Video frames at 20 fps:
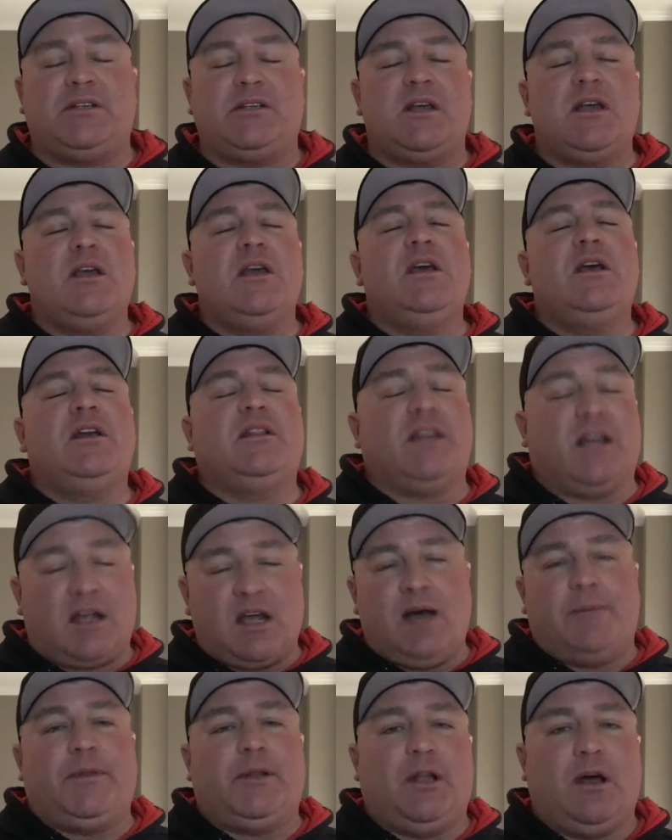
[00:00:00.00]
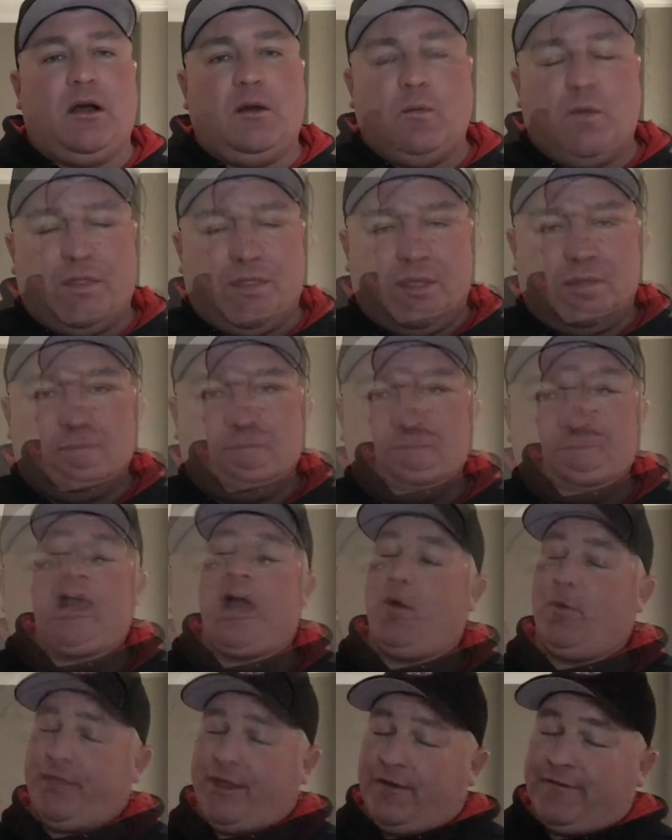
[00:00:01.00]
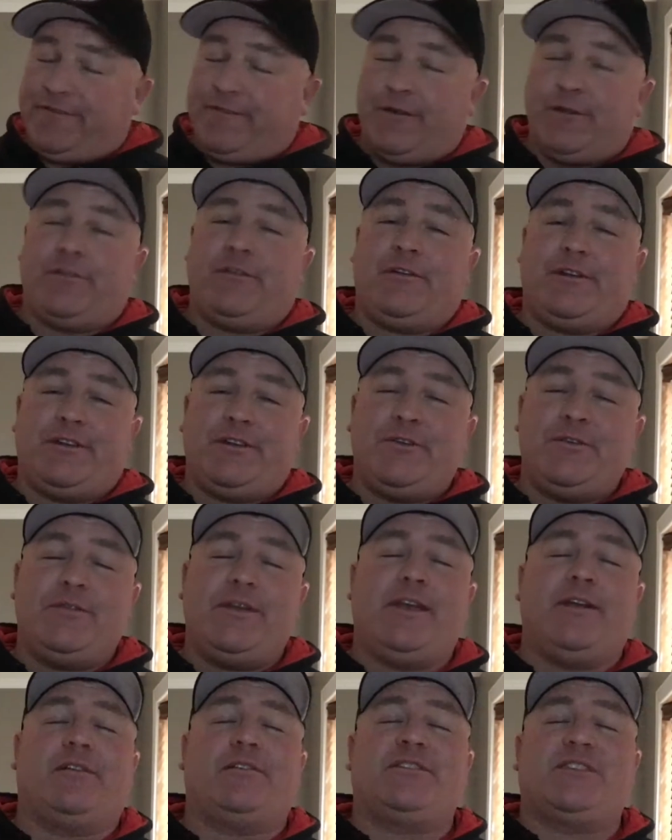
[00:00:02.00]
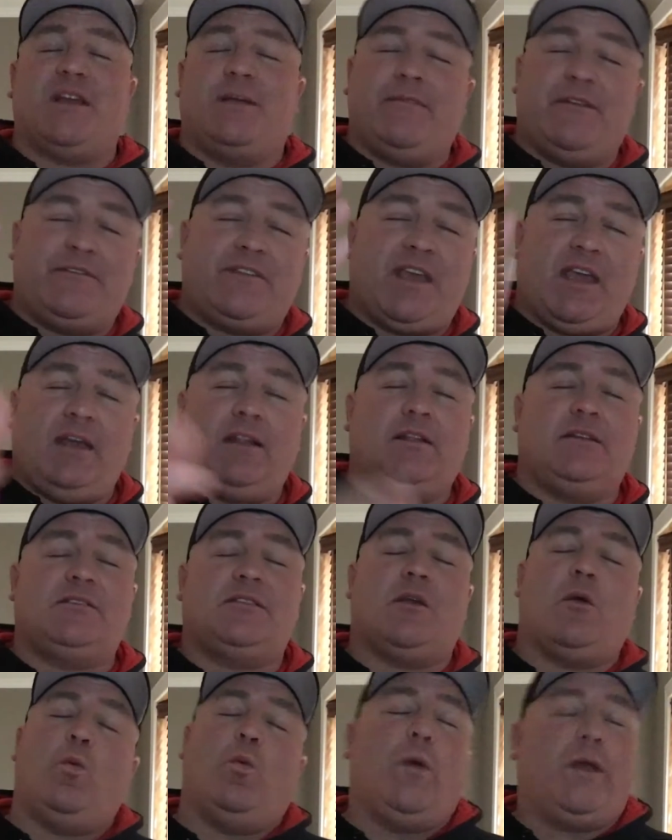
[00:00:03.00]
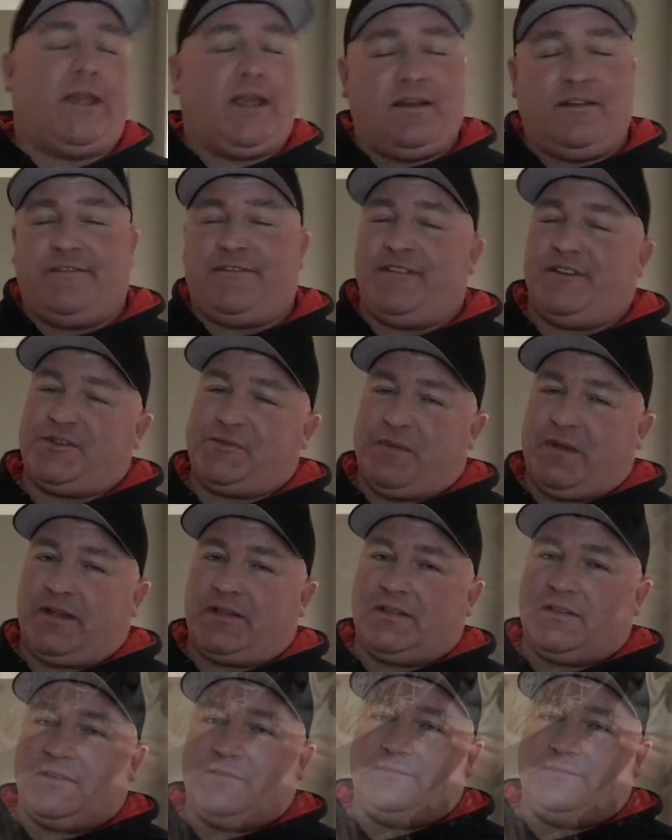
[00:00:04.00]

that come along with it. Now, without further ado, here are some of Kayla's wicked fish picks.